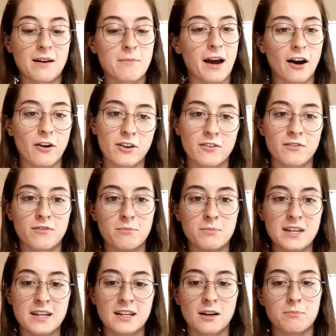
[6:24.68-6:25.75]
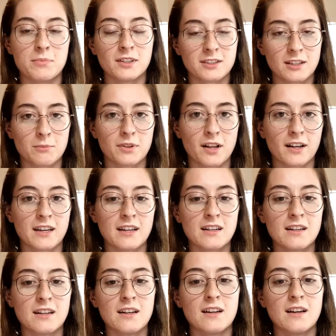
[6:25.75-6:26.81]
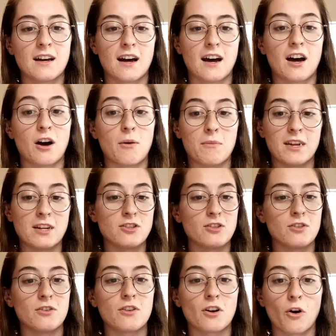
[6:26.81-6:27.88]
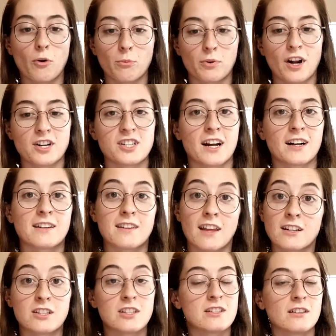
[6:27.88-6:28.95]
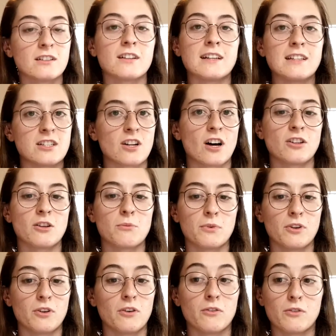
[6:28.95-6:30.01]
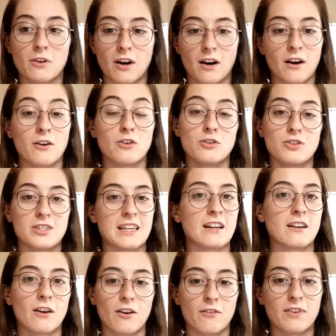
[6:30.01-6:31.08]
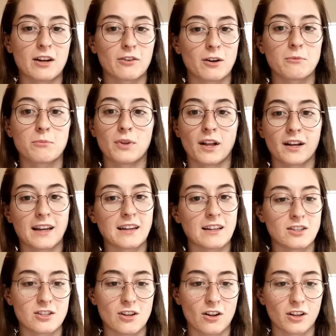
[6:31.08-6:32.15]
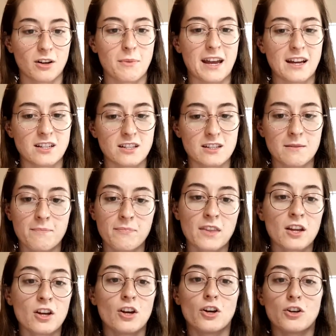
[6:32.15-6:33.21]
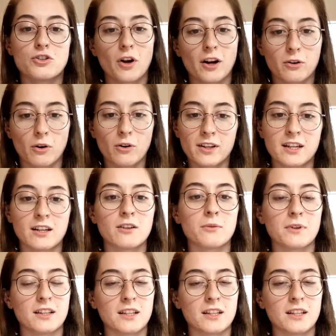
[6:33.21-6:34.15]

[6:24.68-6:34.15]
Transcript: them out of being a built in plugin um, into their own project that is still installable uh, using a Vagrant plugin install command. So our goal here